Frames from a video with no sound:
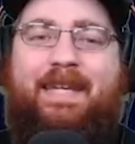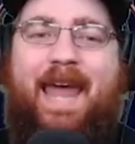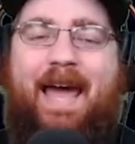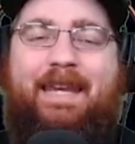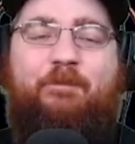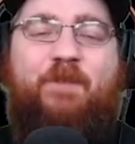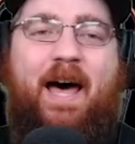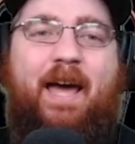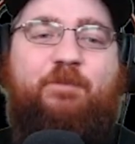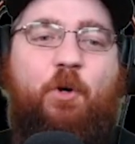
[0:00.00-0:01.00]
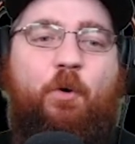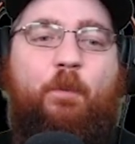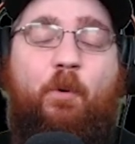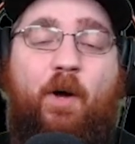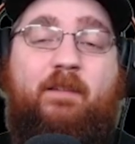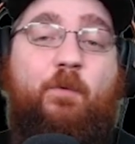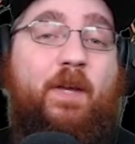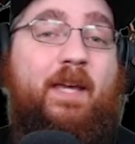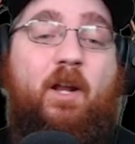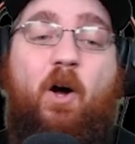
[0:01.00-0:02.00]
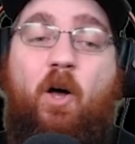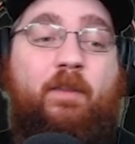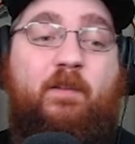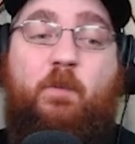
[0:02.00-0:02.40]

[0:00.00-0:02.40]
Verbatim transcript: 95 total points. If we can get all these